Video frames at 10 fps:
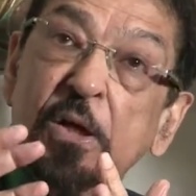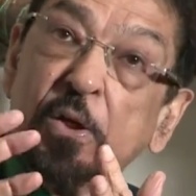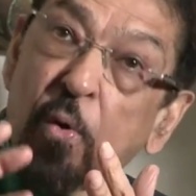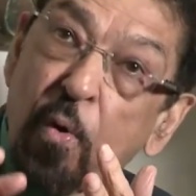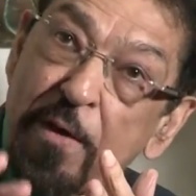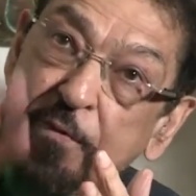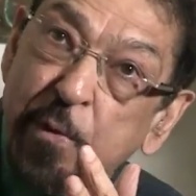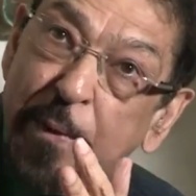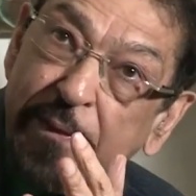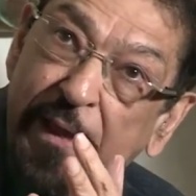go
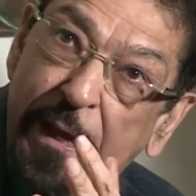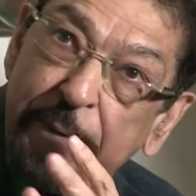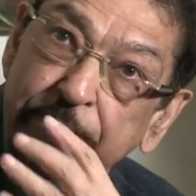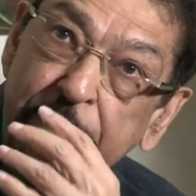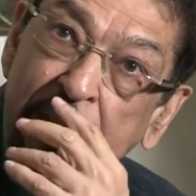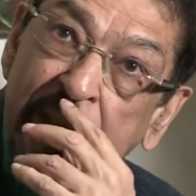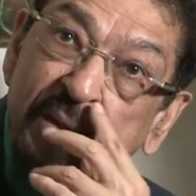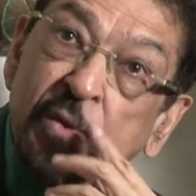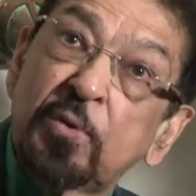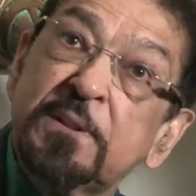everywhere there,
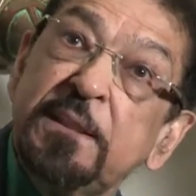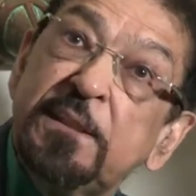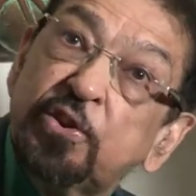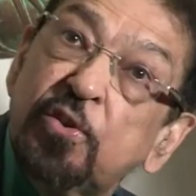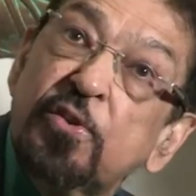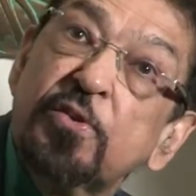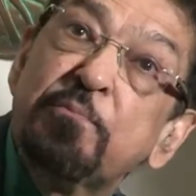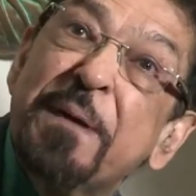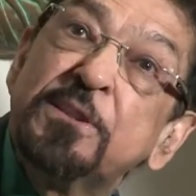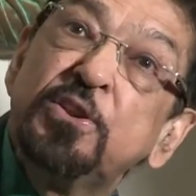you'll see the children
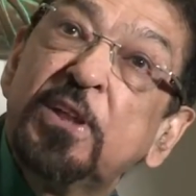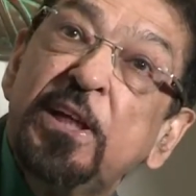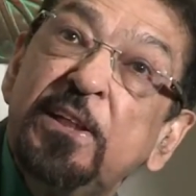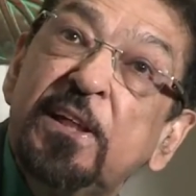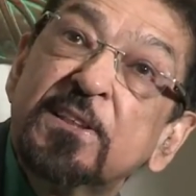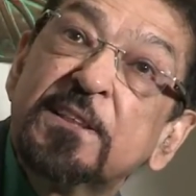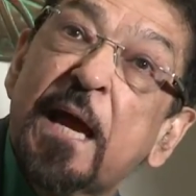of passenger Indians.